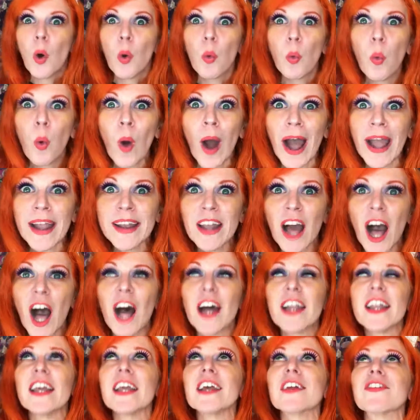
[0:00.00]
why
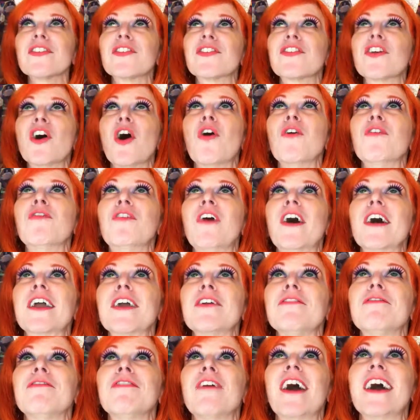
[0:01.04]
not? It's so
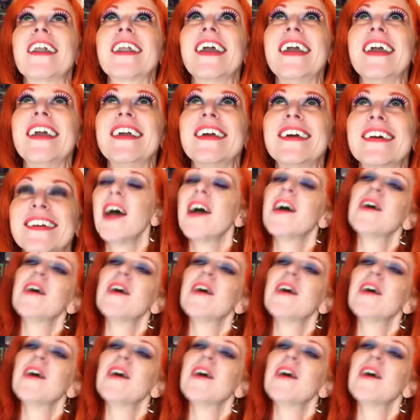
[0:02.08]
fucking funny.